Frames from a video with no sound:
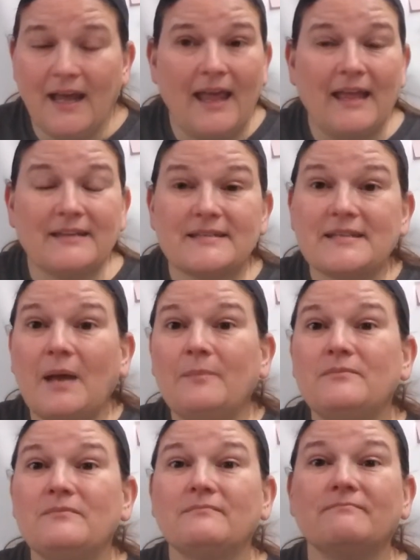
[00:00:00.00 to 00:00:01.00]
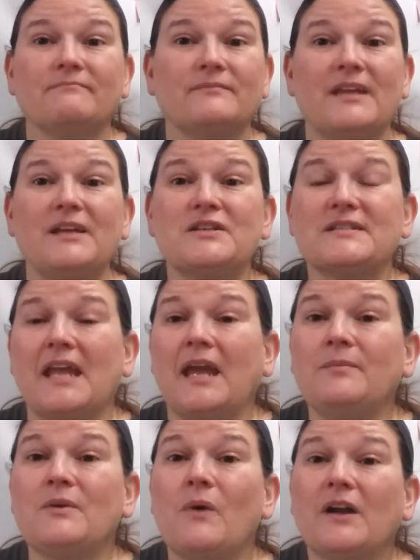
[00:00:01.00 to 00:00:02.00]
And some, they just
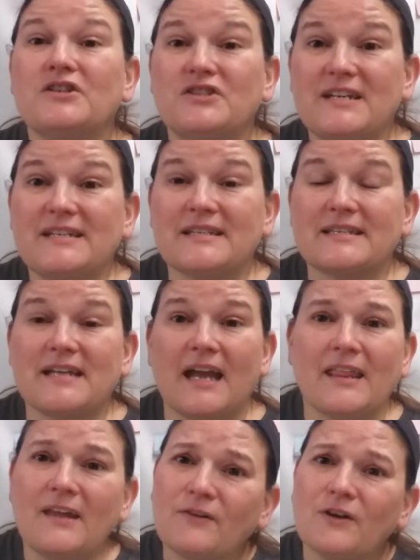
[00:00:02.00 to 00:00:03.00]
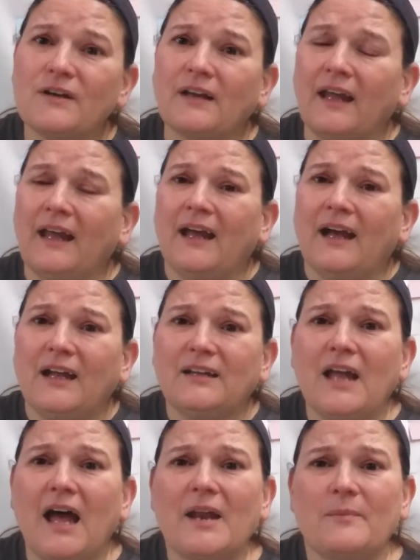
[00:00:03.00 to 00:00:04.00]
came to watch Jesus die. They've heard a
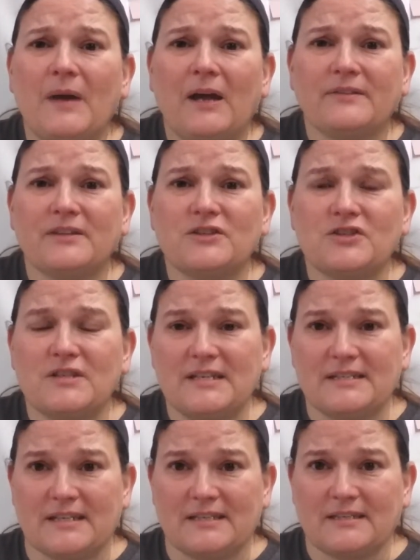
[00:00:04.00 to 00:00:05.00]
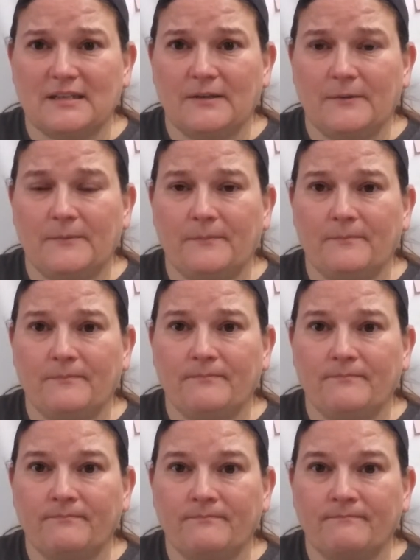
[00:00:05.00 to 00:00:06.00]
lot about this Jesus.
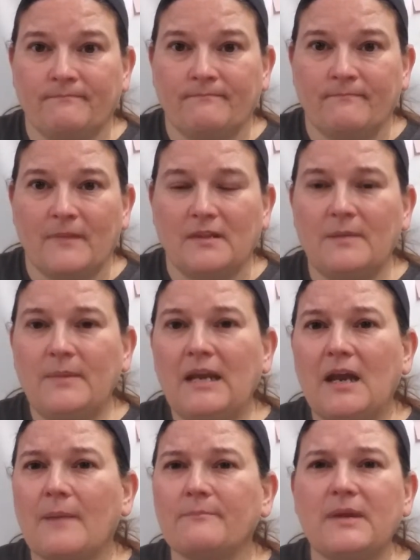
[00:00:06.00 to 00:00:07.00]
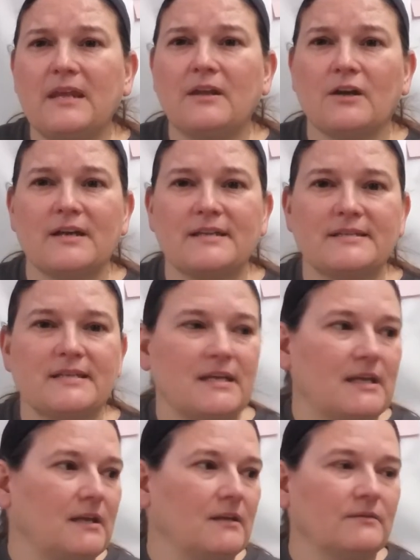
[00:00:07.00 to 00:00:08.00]
They may not be there to
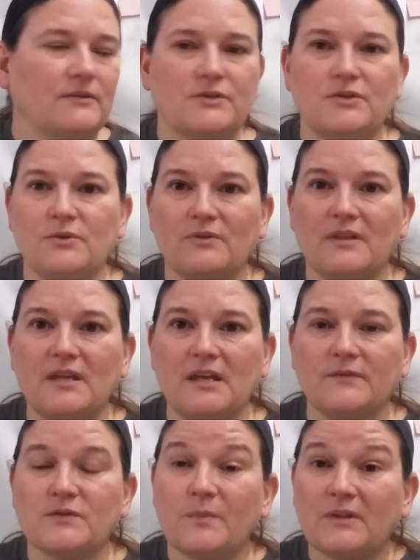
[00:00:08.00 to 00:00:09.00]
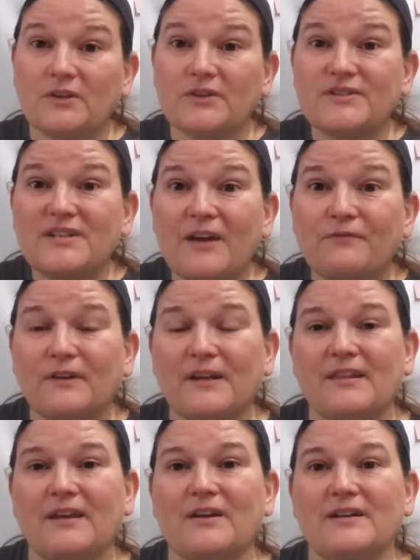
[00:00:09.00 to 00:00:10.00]
see the two thieves, but they're definitely
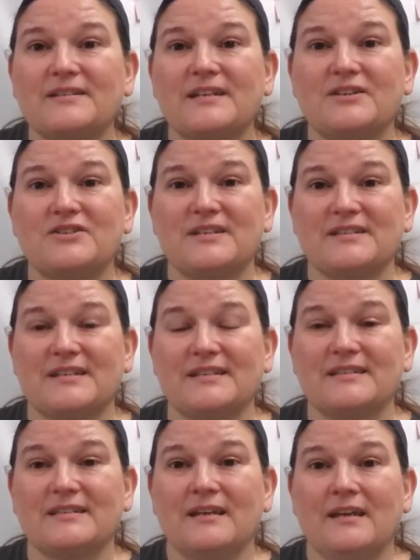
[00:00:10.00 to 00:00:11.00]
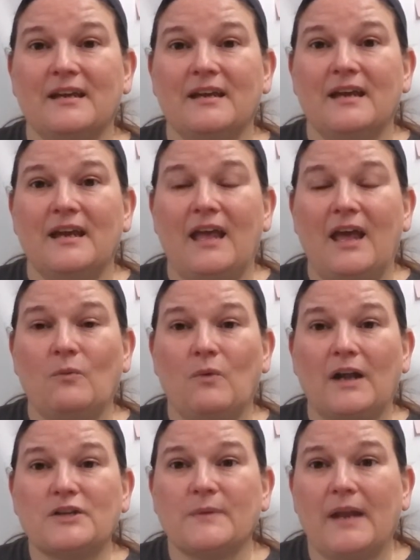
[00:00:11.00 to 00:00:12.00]
there to see Jesus and
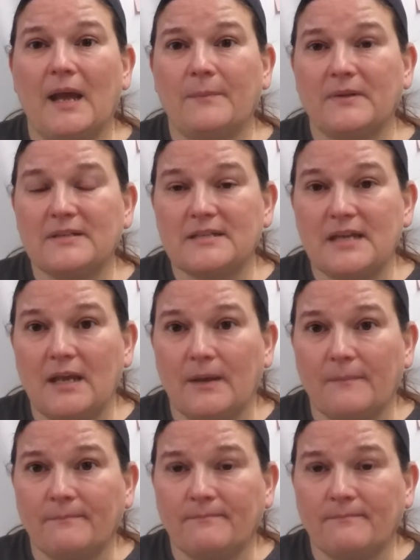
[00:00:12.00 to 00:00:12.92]
watch what happens to him.